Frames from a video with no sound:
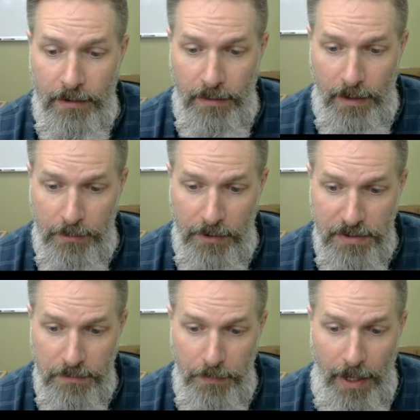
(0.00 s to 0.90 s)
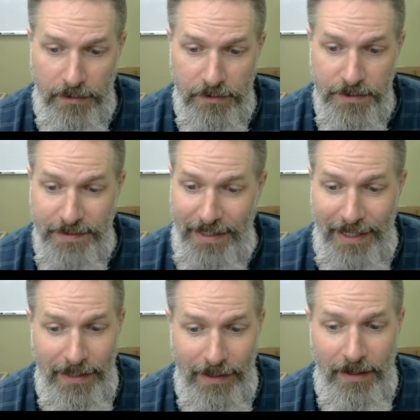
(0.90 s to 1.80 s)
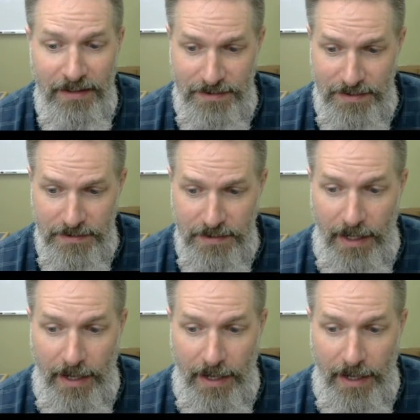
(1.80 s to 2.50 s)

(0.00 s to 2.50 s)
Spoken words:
Collaboration Patterns in AI Assisted